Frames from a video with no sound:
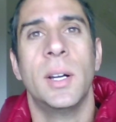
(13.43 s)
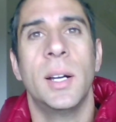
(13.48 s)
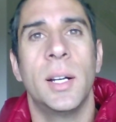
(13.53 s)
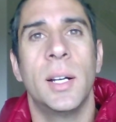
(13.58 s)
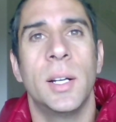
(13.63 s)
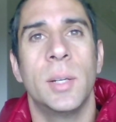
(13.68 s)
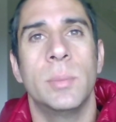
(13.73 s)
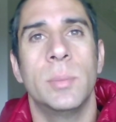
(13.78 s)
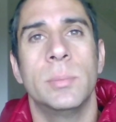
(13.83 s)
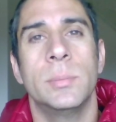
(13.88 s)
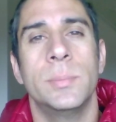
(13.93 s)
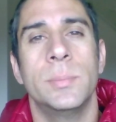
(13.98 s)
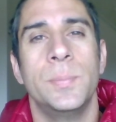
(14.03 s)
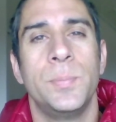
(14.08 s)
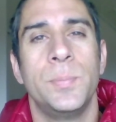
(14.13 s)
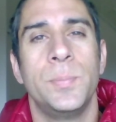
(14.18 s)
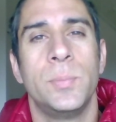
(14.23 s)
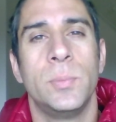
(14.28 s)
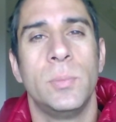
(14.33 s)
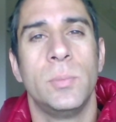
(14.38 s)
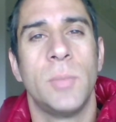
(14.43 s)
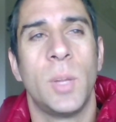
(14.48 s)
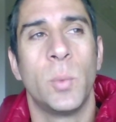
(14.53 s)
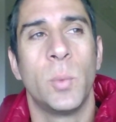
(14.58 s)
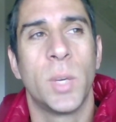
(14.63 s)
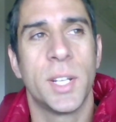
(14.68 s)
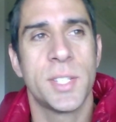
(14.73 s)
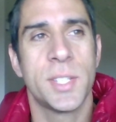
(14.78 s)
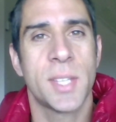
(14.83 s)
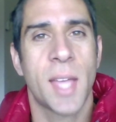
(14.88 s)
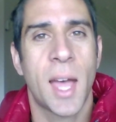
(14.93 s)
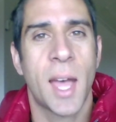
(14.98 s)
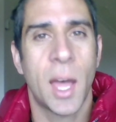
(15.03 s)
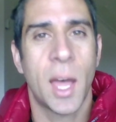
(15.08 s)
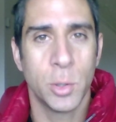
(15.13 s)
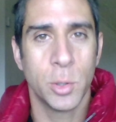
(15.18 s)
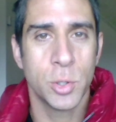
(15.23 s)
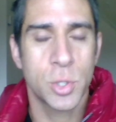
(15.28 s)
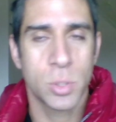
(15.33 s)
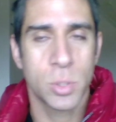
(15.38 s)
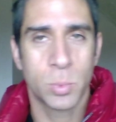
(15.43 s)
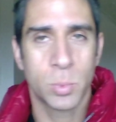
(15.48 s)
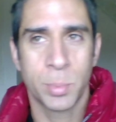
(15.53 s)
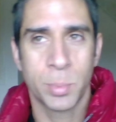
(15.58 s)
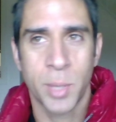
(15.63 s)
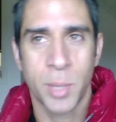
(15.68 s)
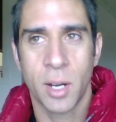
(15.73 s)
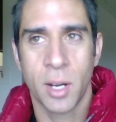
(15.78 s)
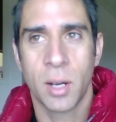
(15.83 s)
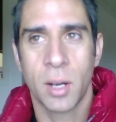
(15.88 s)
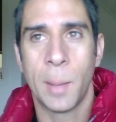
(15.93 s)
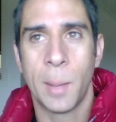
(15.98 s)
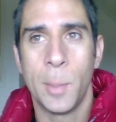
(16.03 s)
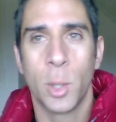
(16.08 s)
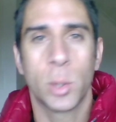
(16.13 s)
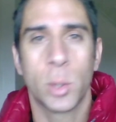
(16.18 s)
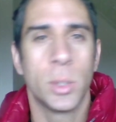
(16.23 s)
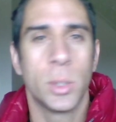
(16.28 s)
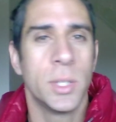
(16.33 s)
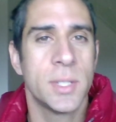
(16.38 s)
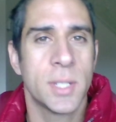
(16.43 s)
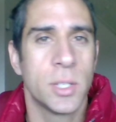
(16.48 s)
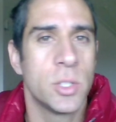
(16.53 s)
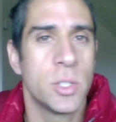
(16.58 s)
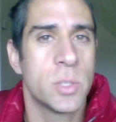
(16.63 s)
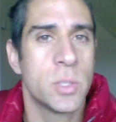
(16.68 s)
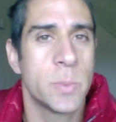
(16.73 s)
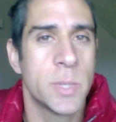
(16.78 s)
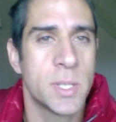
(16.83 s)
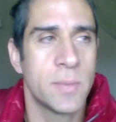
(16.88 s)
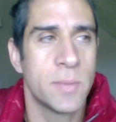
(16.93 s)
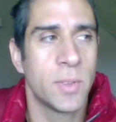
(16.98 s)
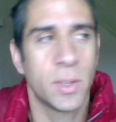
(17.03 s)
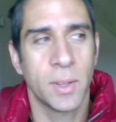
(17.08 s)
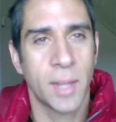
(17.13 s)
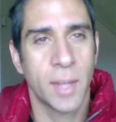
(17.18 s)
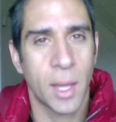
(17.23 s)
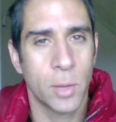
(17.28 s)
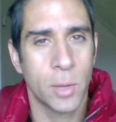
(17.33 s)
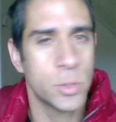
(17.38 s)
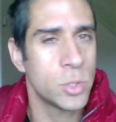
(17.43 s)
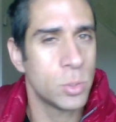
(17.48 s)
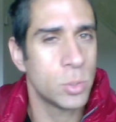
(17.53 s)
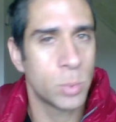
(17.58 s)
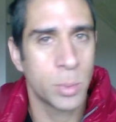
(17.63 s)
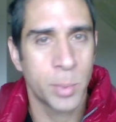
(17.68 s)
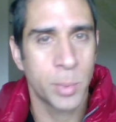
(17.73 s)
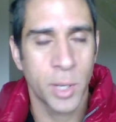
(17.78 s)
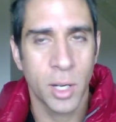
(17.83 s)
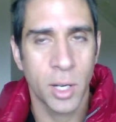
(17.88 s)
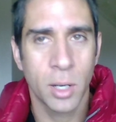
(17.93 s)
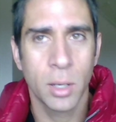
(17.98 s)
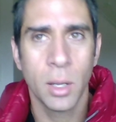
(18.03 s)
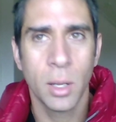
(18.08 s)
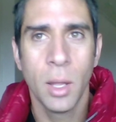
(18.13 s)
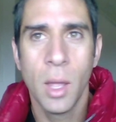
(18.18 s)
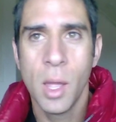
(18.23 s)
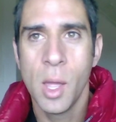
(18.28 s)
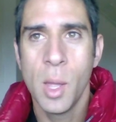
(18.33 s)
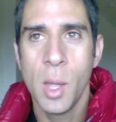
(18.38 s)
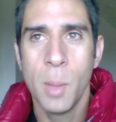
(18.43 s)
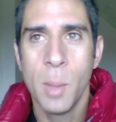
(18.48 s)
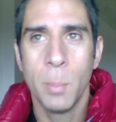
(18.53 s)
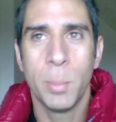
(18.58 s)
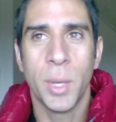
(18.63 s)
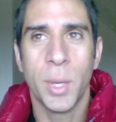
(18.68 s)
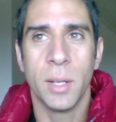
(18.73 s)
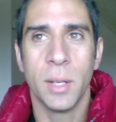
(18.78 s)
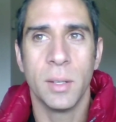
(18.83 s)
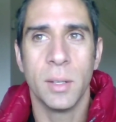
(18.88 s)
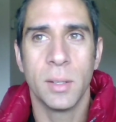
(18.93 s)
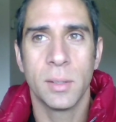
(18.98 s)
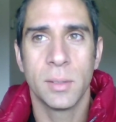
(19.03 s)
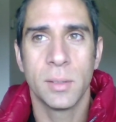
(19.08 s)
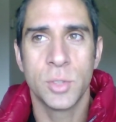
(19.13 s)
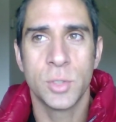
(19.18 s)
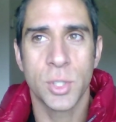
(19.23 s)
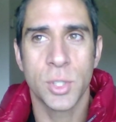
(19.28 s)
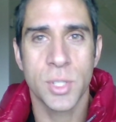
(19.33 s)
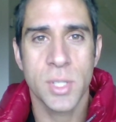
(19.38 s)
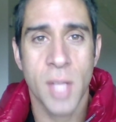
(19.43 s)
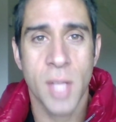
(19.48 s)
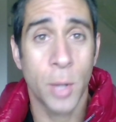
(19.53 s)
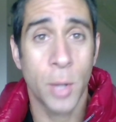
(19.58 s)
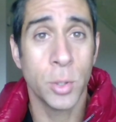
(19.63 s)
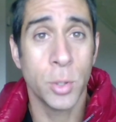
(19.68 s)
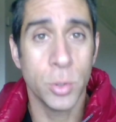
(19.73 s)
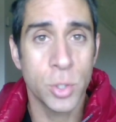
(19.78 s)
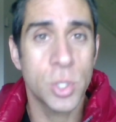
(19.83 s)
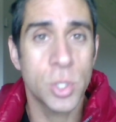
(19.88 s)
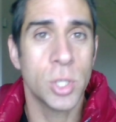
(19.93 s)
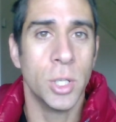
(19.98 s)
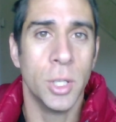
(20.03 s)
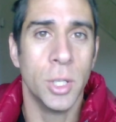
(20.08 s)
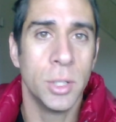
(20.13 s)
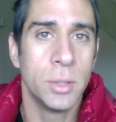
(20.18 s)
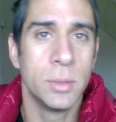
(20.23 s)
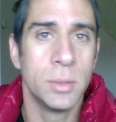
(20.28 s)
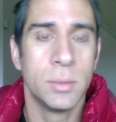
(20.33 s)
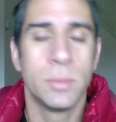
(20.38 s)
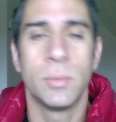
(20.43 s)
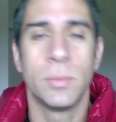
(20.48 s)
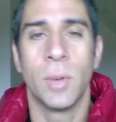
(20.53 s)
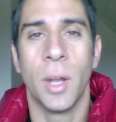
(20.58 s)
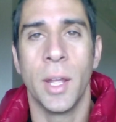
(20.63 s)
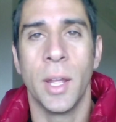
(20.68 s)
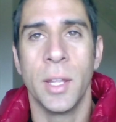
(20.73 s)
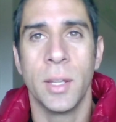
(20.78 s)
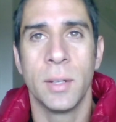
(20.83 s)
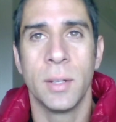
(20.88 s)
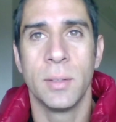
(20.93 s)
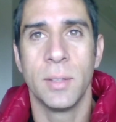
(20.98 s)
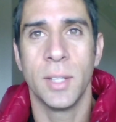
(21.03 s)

And when I say how you should prepare, I'm not going to tell you specifically how to prepare, but just how you should, right?